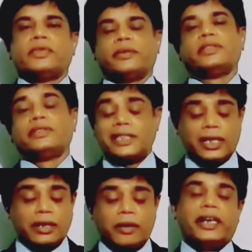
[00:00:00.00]
So it's such
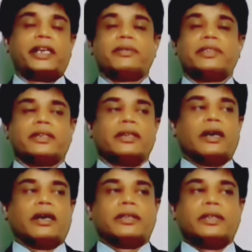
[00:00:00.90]
a competitive is there.
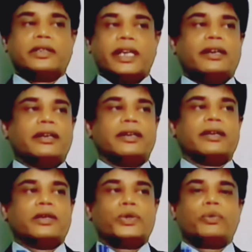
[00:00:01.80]
They think
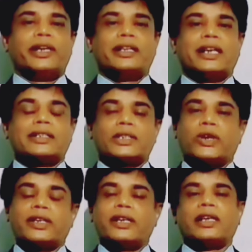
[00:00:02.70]
to meet that
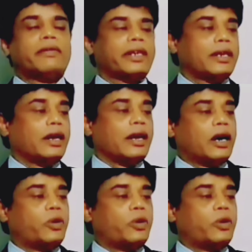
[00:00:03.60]
shorter delivery,